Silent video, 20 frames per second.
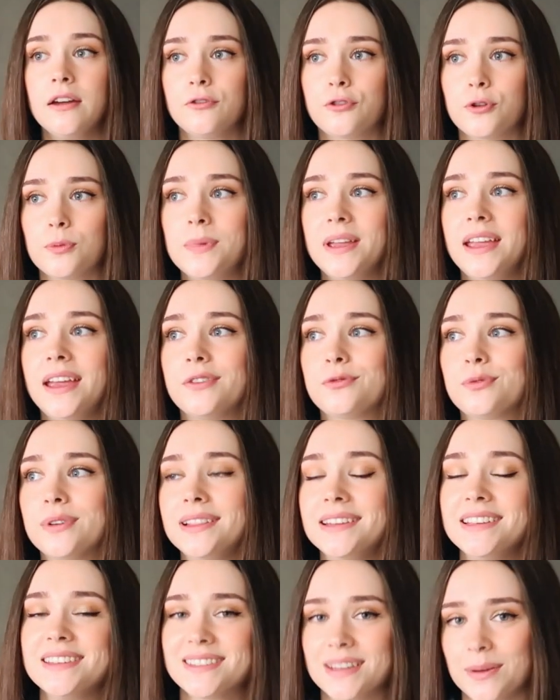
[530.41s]
For me, it
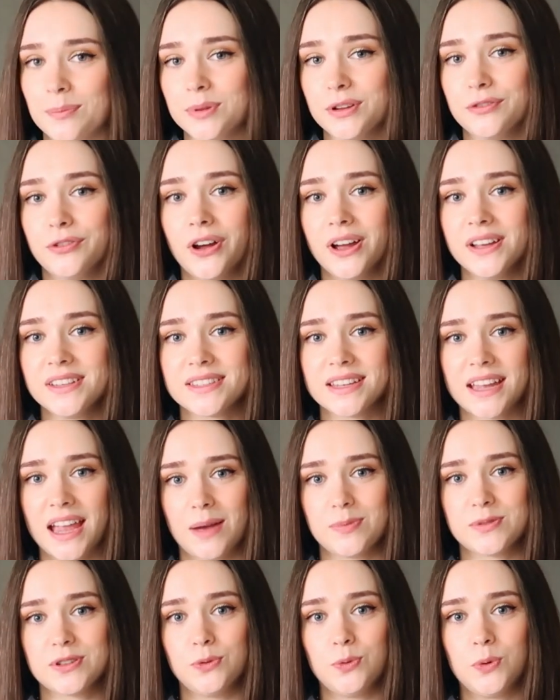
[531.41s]
really simplifies the
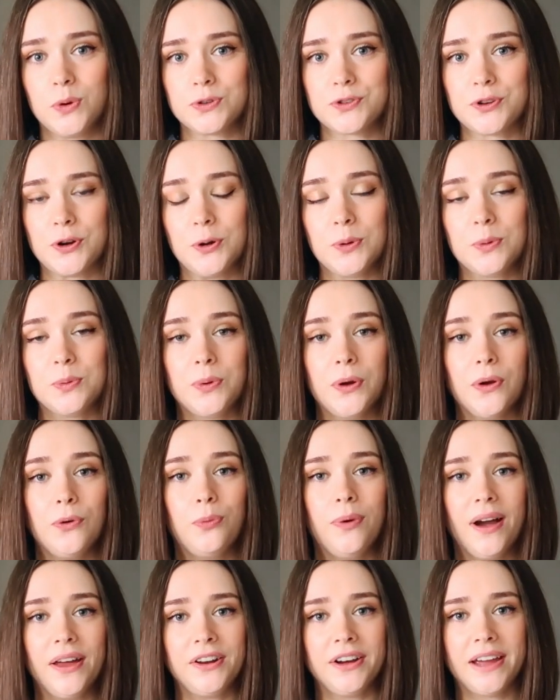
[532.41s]
capsule wardrobe
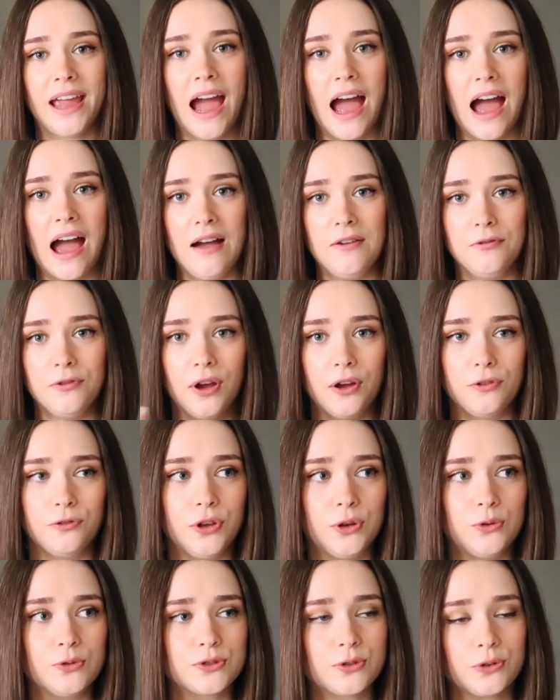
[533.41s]
when I have a
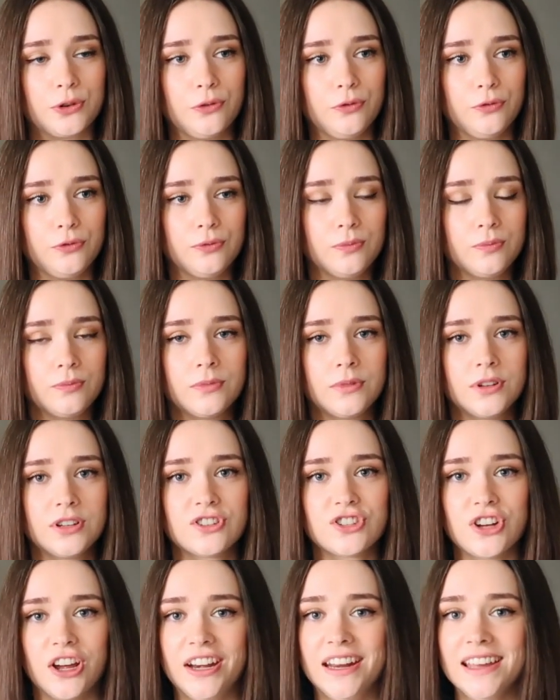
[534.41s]
few sort of
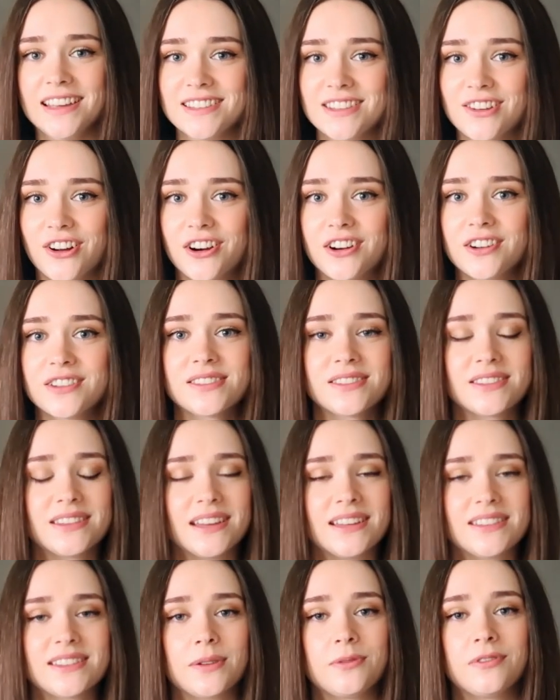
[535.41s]
shining stars,
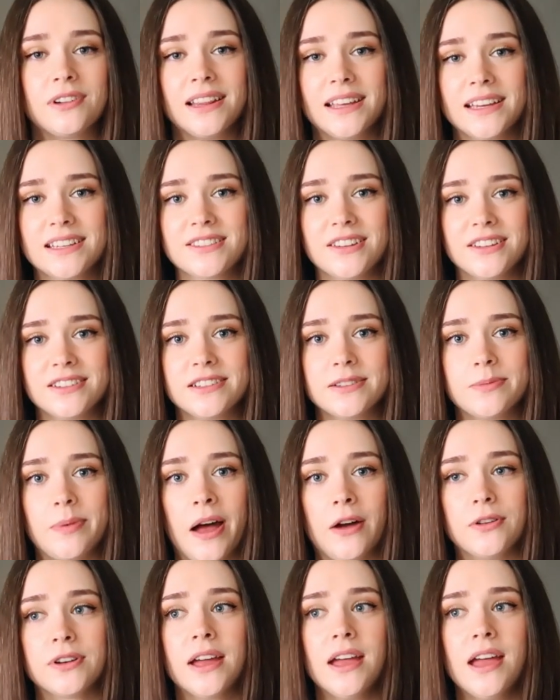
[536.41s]
things I'm really excited
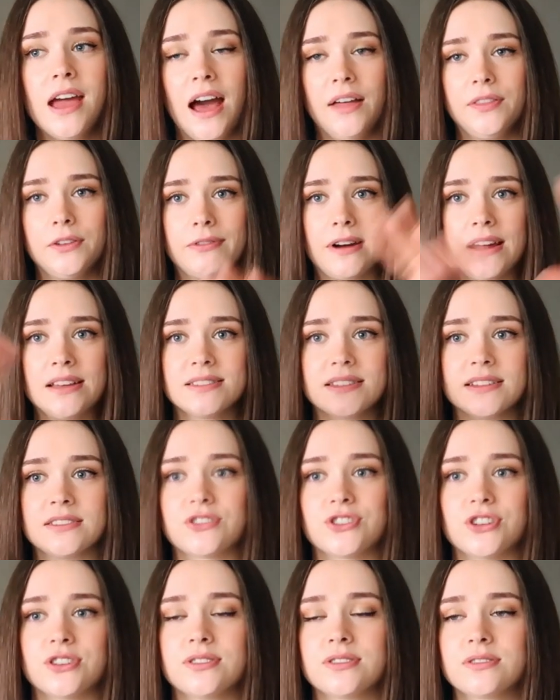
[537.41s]
about, and the rest
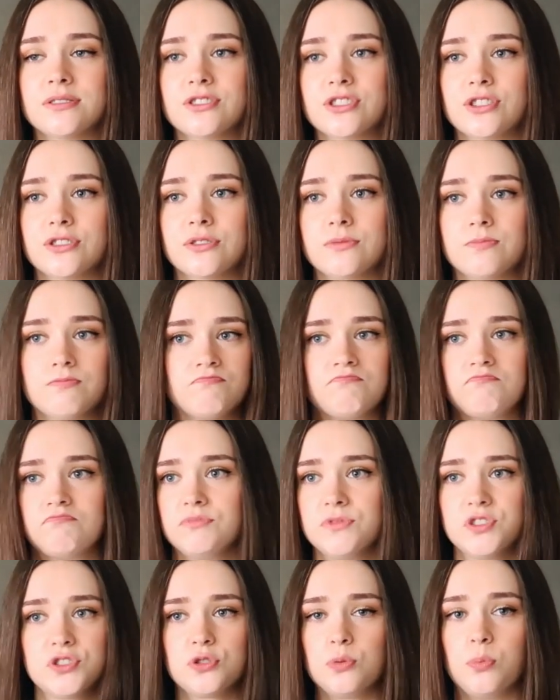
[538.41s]
is just
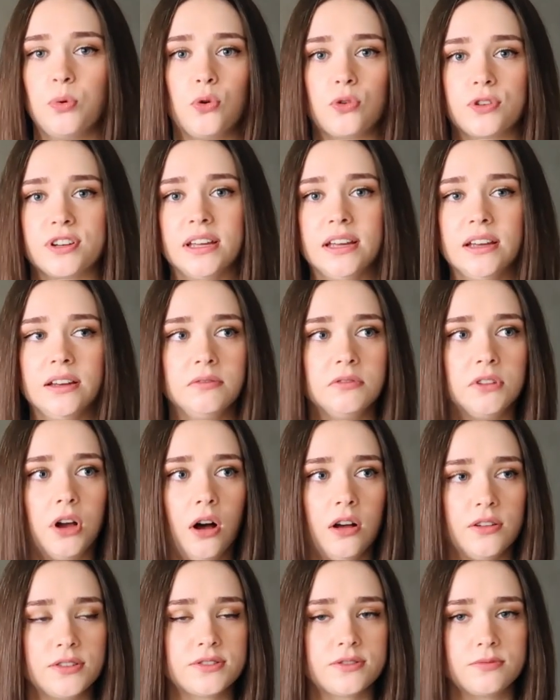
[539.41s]
supporting
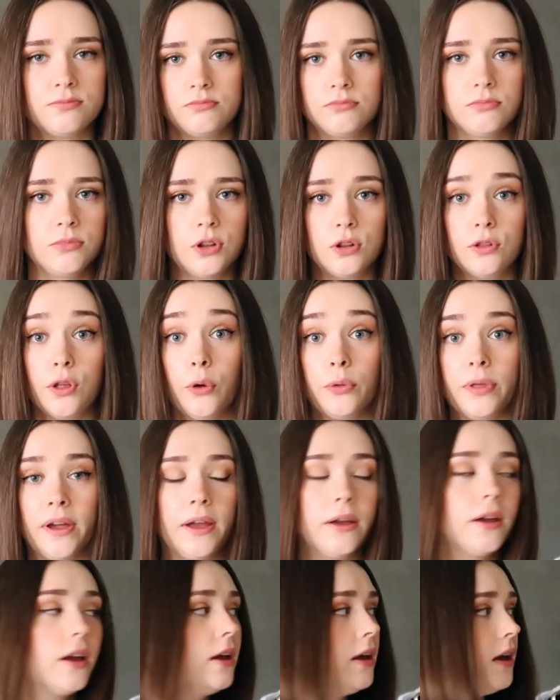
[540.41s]
cost
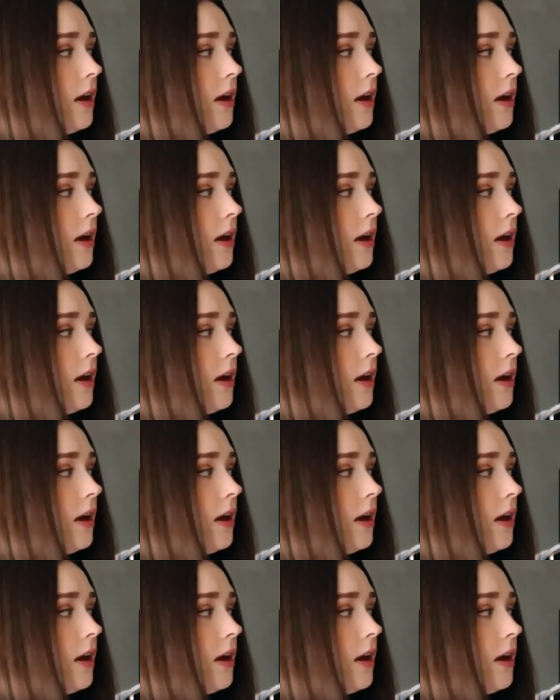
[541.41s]
clothing.